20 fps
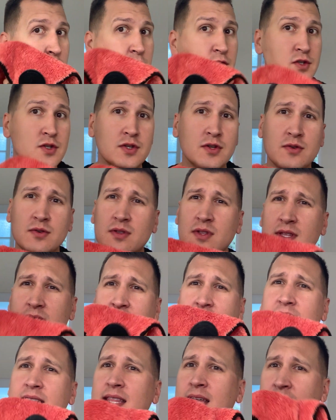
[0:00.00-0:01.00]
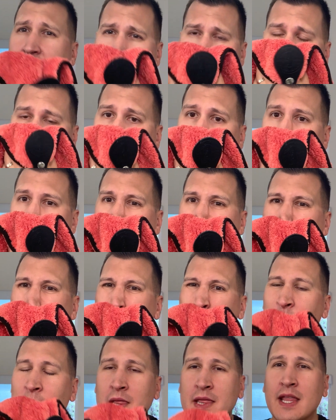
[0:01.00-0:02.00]
do you think that
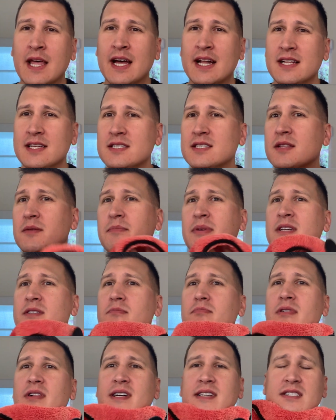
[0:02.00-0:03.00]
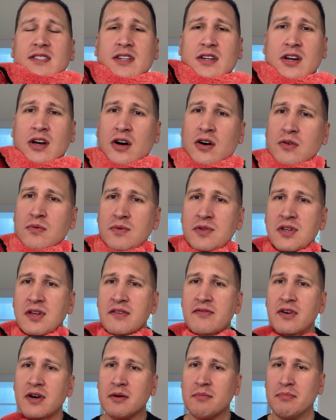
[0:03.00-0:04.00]
that is the best place to go when you
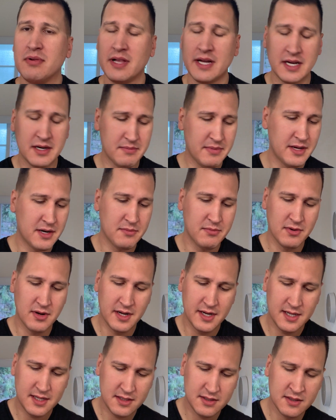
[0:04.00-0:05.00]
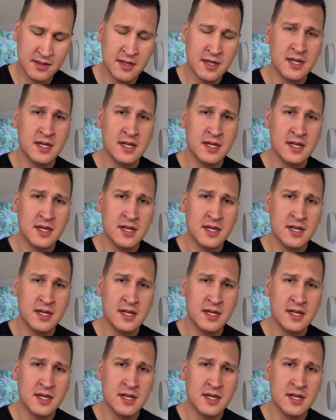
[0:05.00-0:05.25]
have a complaint about a product?